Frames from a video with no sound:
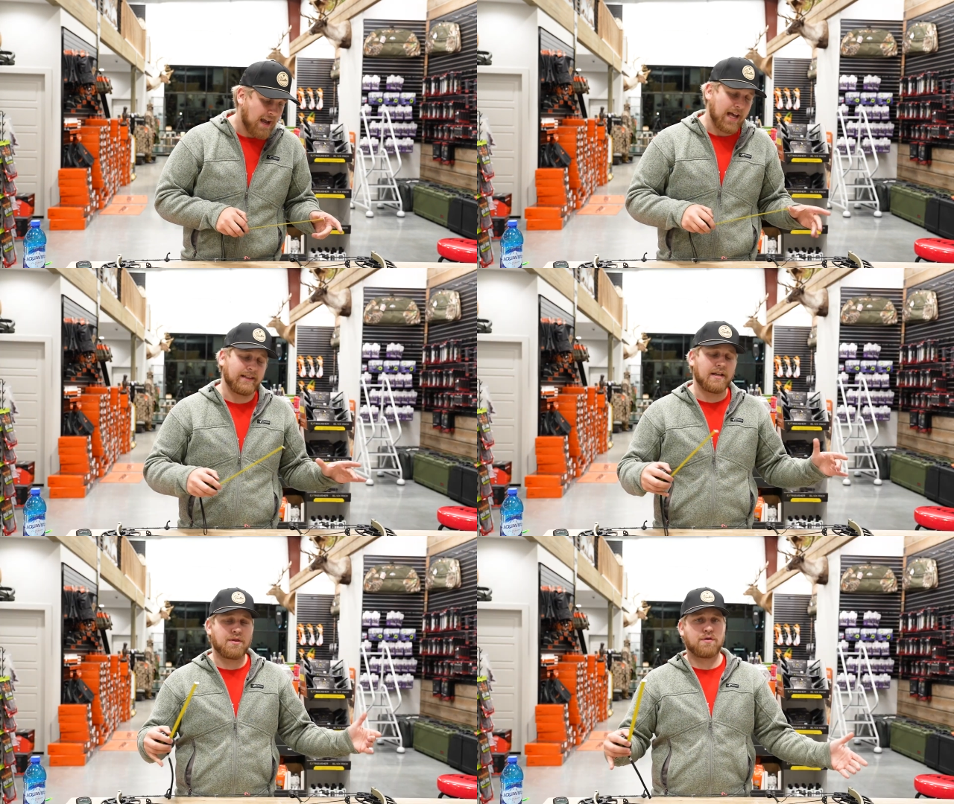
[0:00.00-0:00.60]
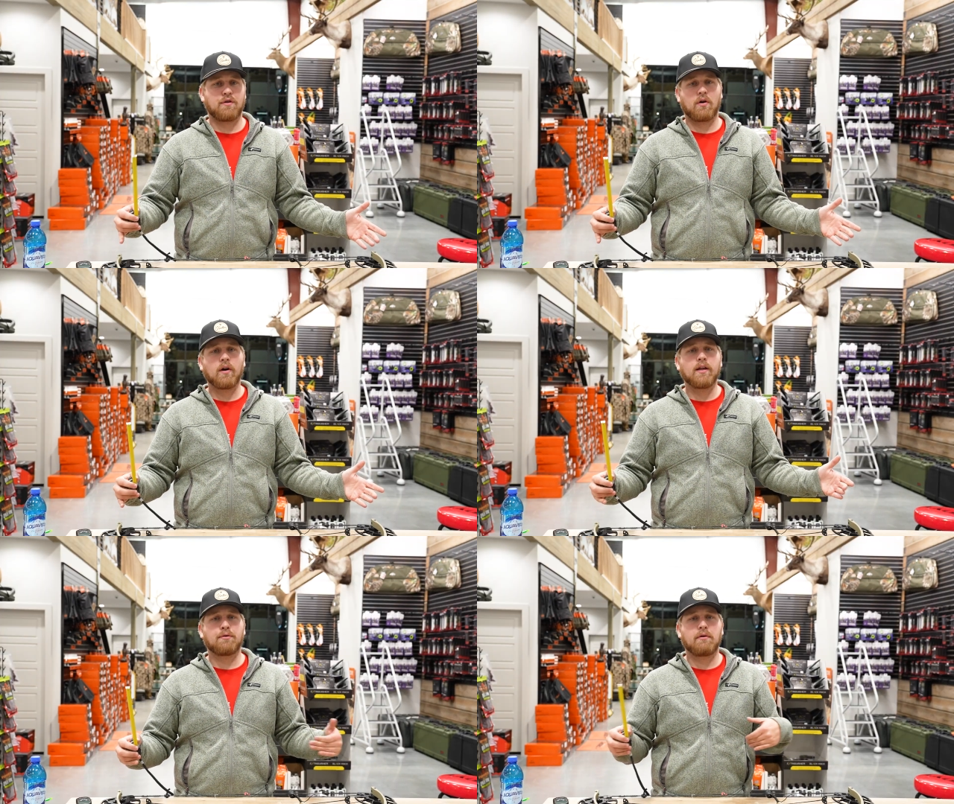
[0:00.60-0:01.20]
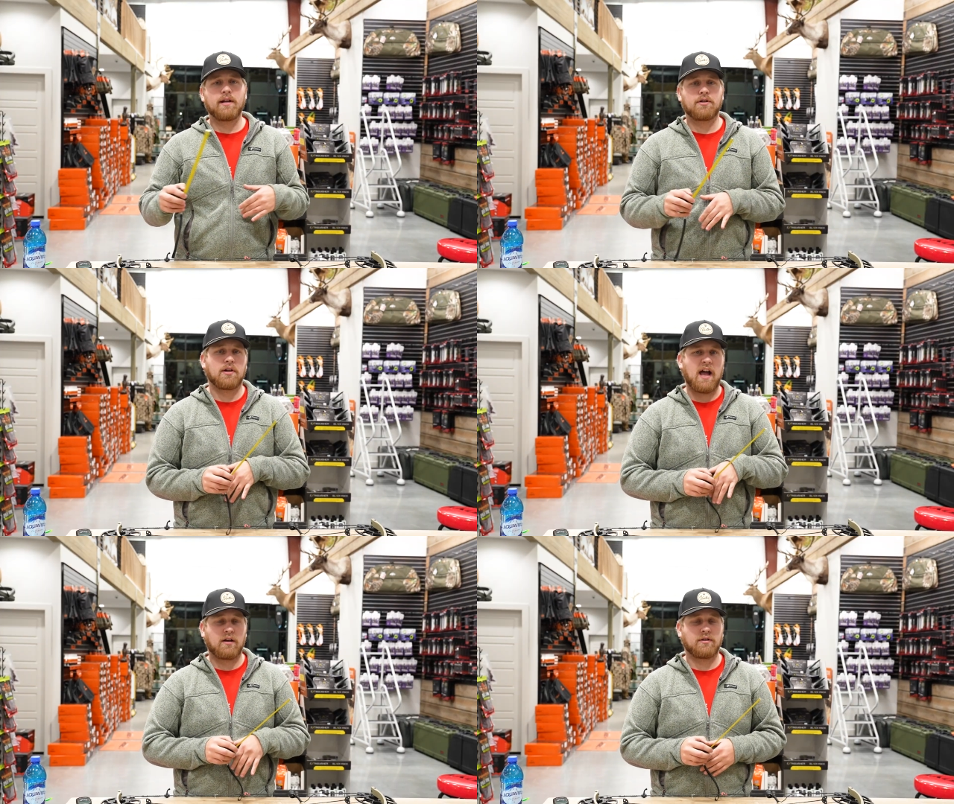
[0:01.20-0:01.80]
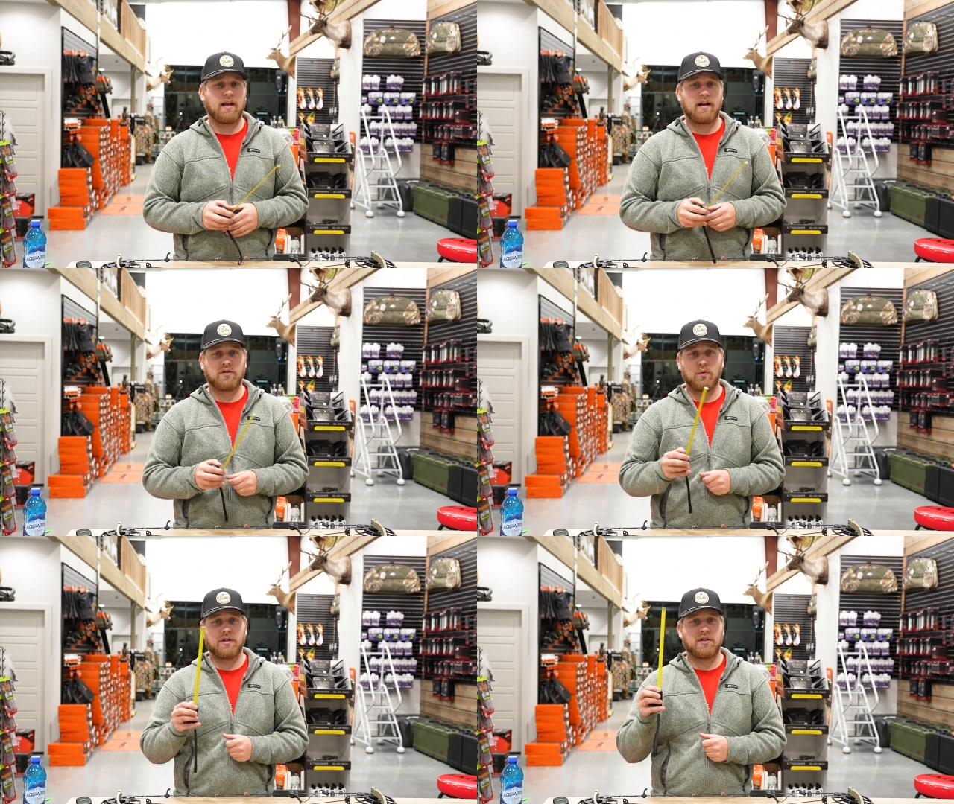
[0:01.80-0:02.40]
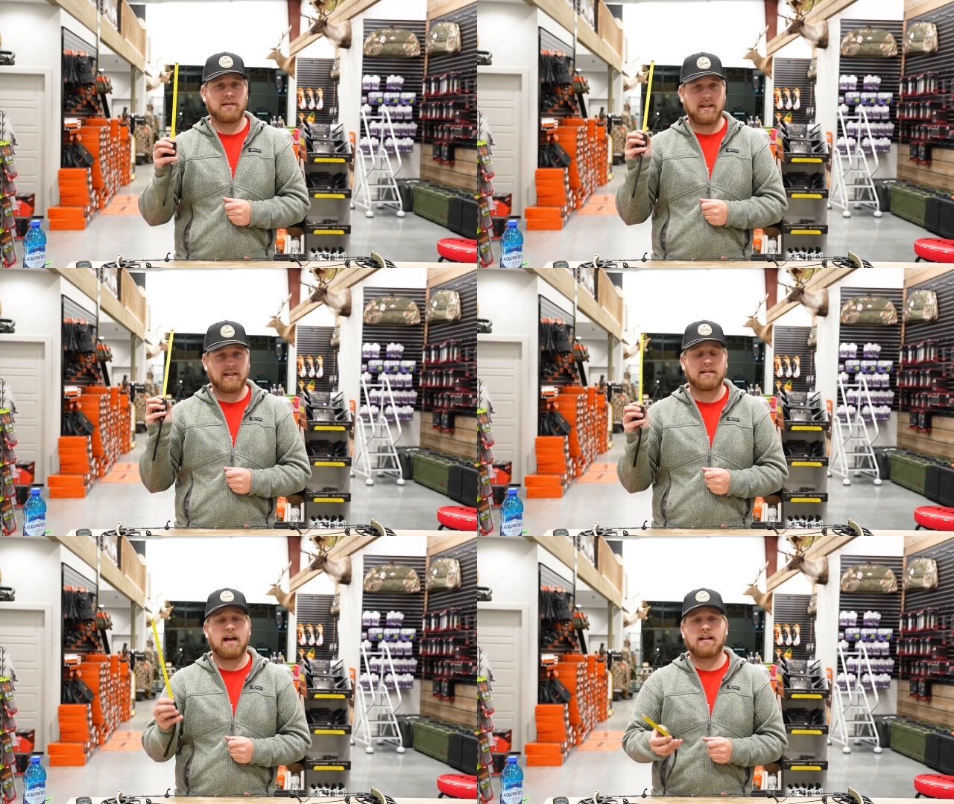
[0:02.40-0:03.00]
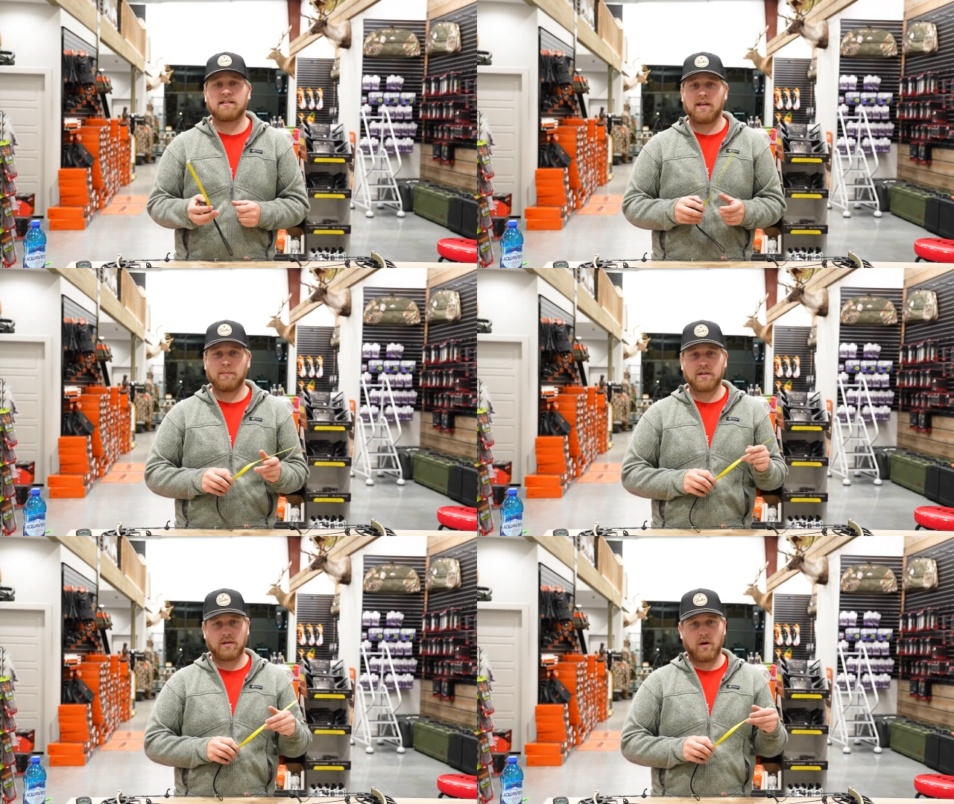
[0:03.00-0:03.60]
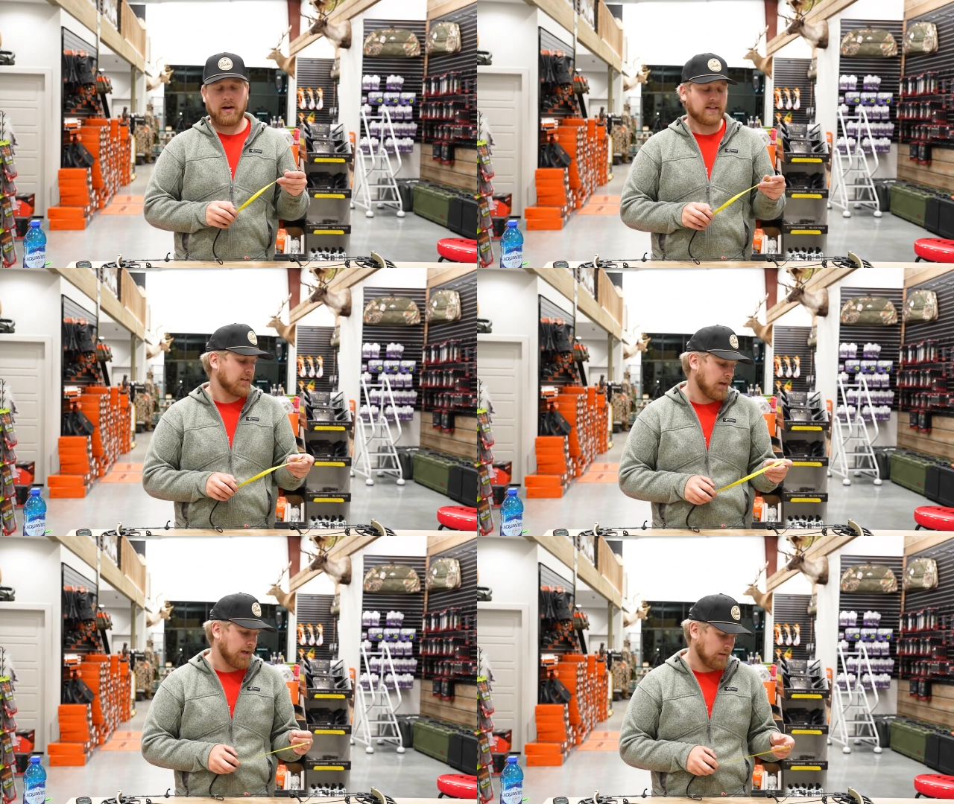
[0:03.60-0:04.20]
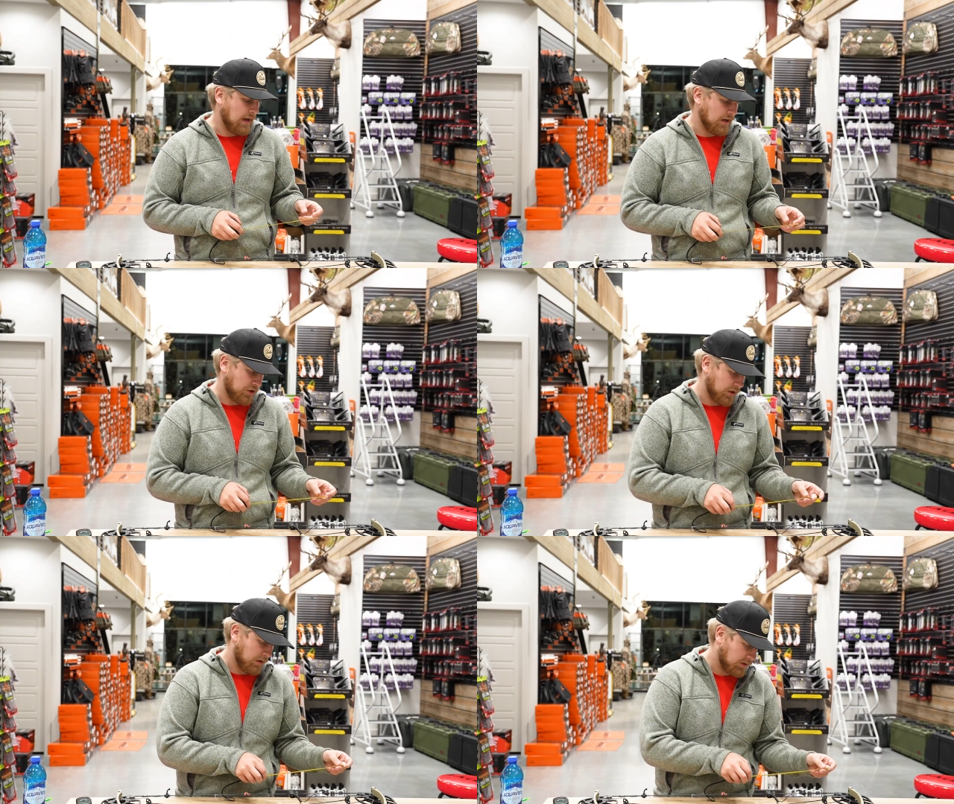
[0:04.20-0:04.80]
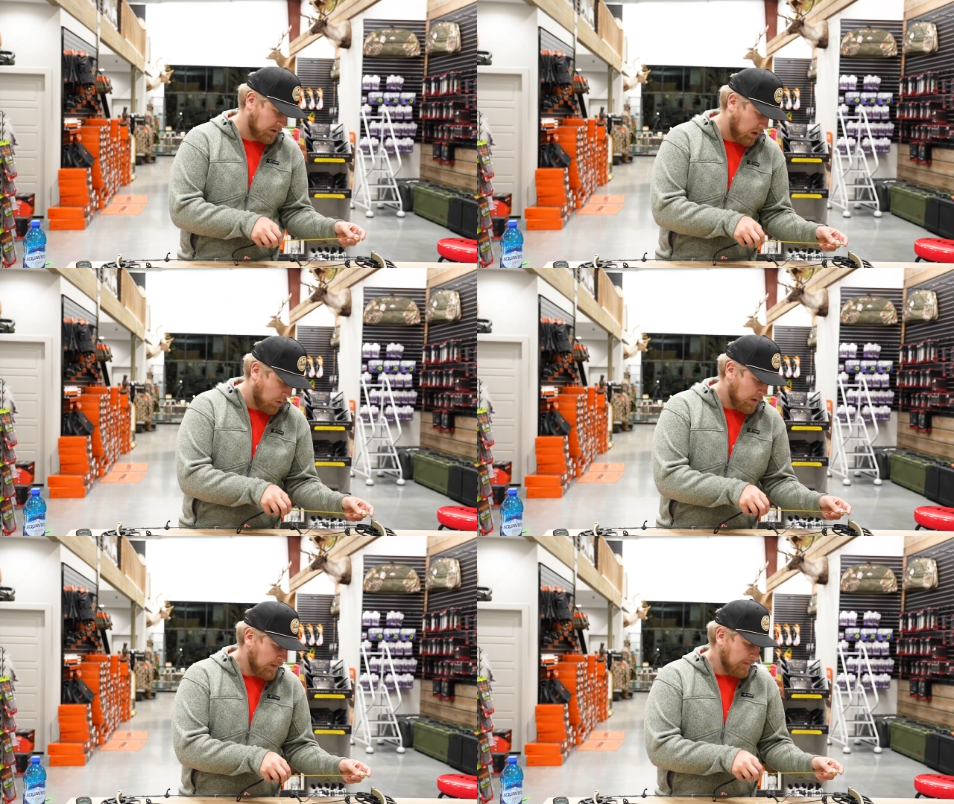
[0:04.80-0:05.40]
And then 33 inch axle to axle, which is the exact same as the RX-9 last year. So